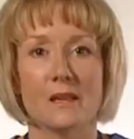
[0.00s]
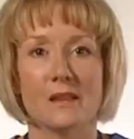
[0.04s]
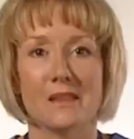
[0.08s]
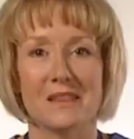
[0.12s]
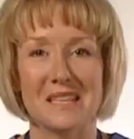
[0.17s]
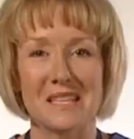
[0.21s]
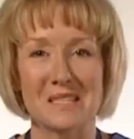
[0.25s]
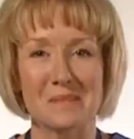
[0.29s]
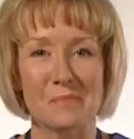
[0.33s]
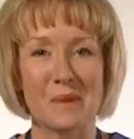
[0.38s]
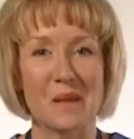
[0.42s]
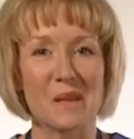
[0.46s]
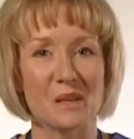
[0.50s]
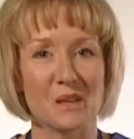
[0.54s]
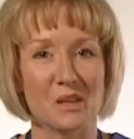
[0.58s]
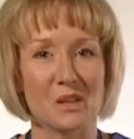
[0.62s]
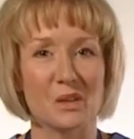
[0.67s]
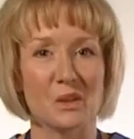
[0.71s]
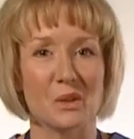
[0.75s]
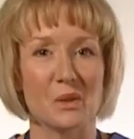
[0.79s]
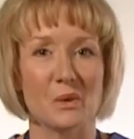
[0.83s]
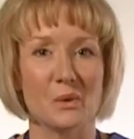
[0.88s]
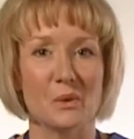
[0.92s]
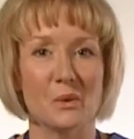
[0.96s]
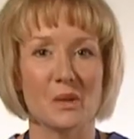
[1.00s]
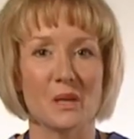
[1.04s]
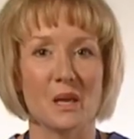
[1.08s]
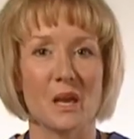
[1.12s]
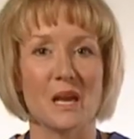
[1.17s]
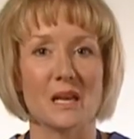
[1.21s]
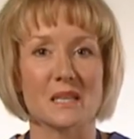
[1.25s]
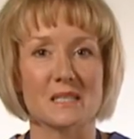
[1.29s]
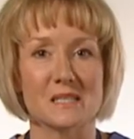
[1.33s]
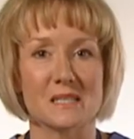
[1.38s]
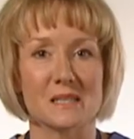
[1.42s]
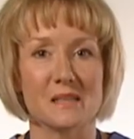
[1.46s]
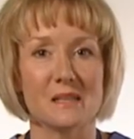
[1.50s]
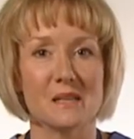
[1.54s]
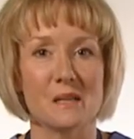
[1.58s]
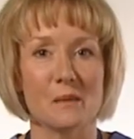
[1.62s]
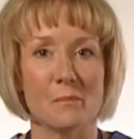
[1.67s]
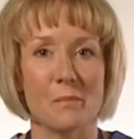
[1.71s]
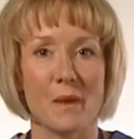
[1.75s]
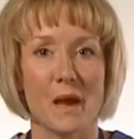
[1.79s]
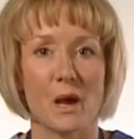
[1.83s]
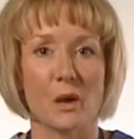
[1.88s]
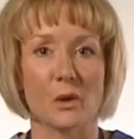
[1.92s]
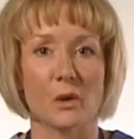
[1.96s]
This might include a
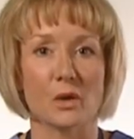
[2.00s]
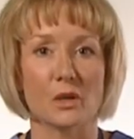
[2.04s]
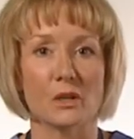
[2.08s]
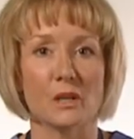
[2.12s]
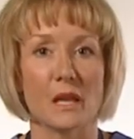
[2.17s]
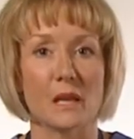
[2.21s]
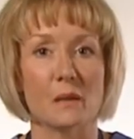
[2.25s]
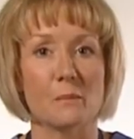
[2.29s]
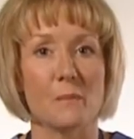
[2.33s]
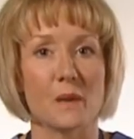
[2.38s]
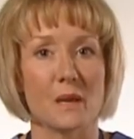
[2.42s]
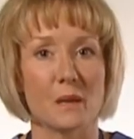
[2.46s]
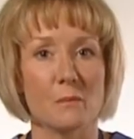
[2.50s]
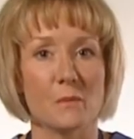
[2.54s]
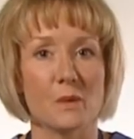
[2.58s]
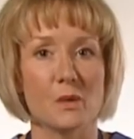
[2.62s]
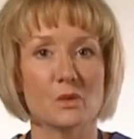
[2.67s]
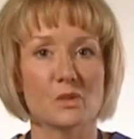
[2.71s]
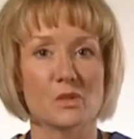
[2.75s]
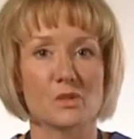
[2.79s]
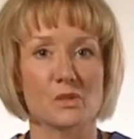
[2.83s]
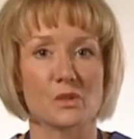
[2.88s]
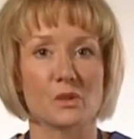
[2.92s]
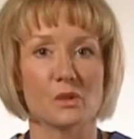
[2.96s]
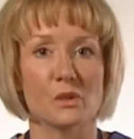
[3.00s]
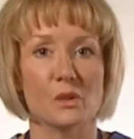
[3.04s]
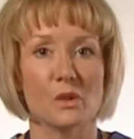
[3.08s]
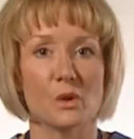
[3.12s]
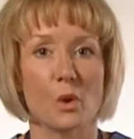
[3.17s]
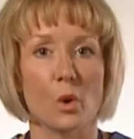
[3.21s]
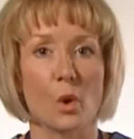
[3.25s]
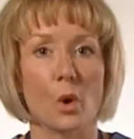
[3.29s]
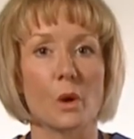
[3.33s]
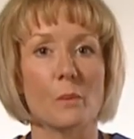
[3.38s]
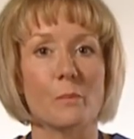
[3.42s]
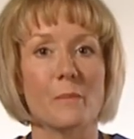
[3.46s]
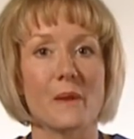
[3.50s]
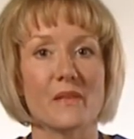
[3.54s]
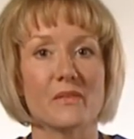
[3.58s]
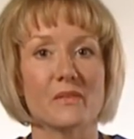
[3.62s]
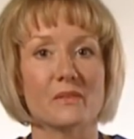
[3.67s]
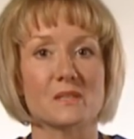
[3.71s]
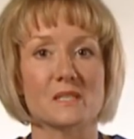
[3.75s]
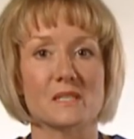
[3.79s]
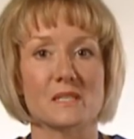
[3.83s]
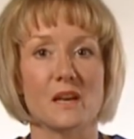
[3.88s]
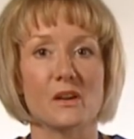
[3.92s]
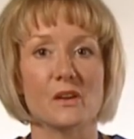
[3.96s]
psyllium powder like Metamucil or a
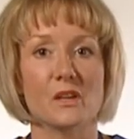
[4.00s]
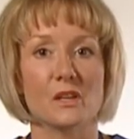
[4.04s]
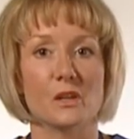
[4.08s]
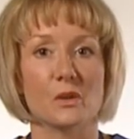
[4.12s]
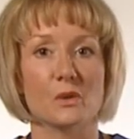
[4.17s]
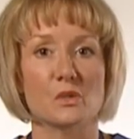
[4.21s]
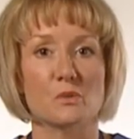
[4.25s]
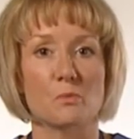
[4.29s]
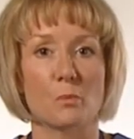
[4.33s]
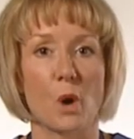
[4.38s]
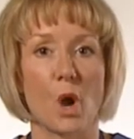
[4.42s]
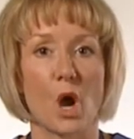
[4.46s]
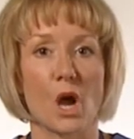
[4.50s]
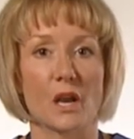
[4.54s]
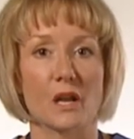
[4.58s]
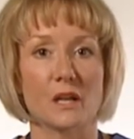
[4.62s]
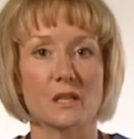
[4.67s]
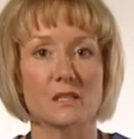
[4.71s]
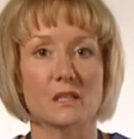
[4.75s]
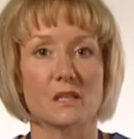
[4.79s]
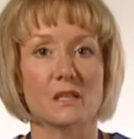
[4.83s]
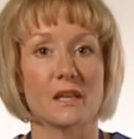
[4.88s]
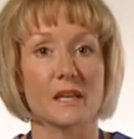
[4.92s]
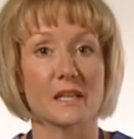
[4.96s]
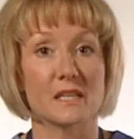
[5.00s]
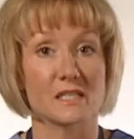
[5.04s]
methylcellulose product like